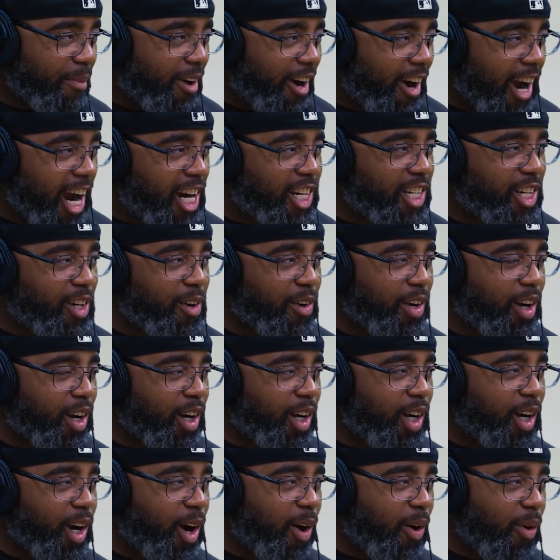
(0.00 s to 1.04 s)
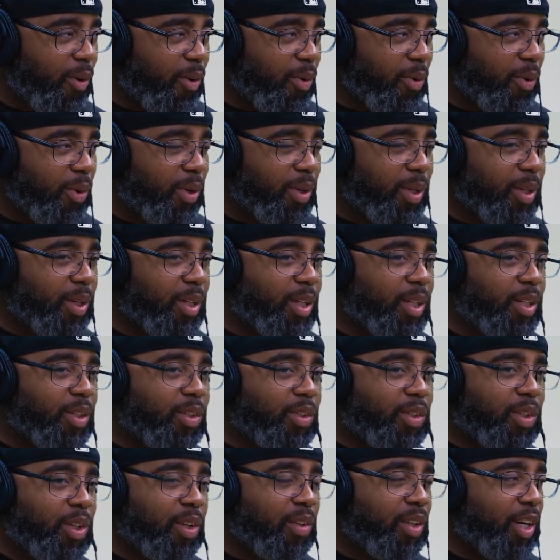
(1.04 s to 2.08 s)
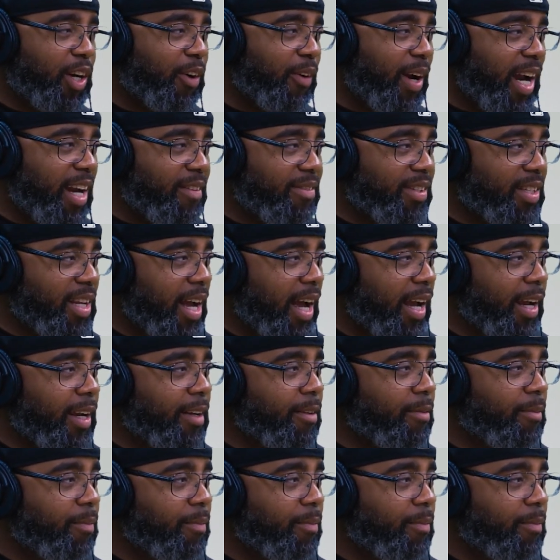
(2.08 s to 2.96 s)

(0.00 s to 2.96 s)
are actually going to go to the gravesite.